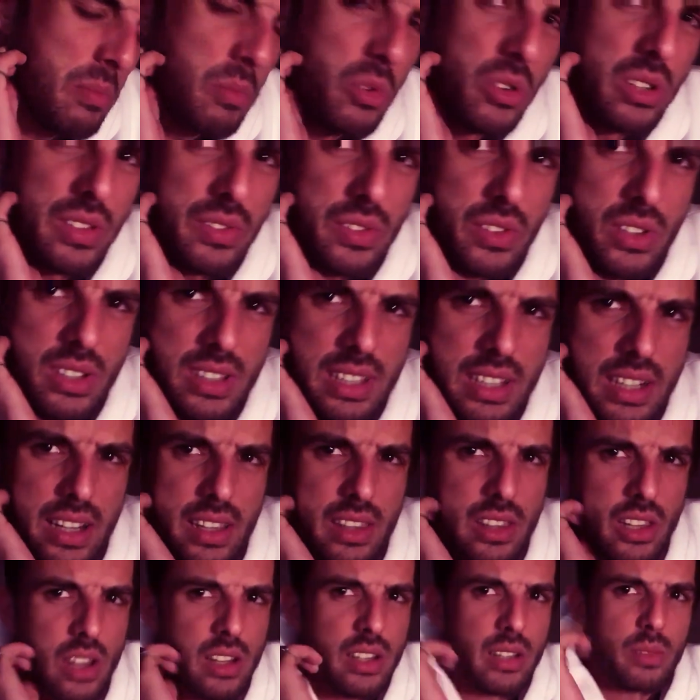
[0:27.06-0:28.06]
more difficult than I
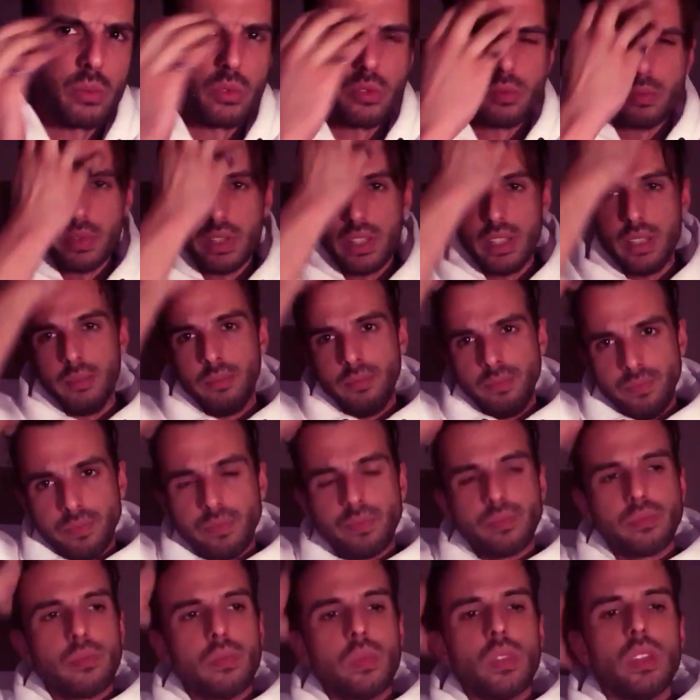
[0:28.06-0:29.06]
thought it would be.
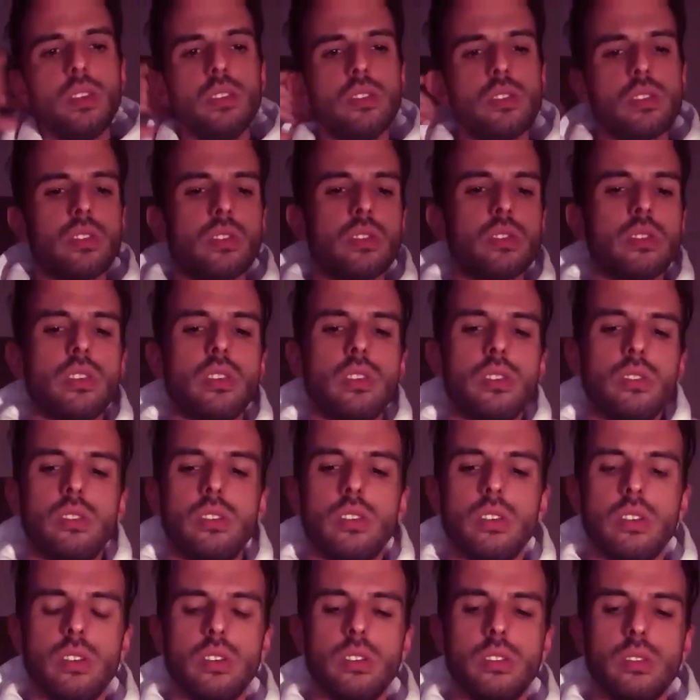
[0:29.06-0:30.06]
Just
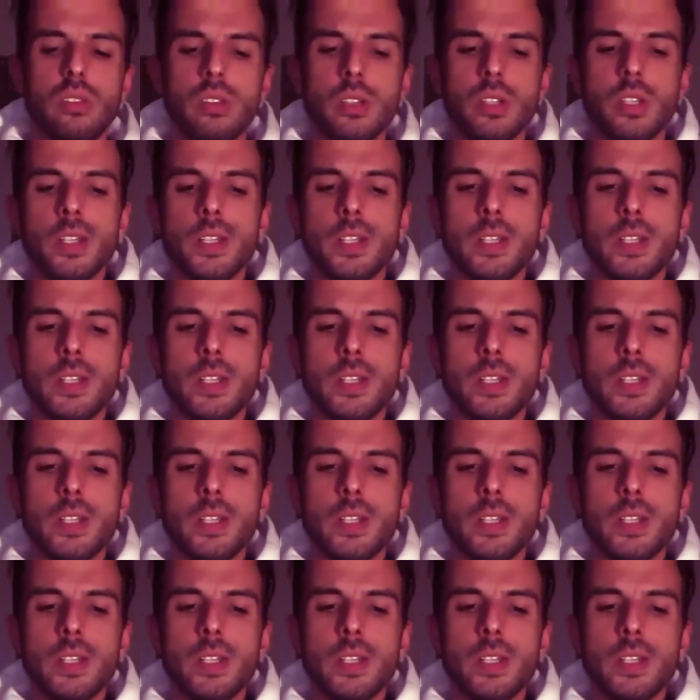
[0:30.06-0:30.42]
because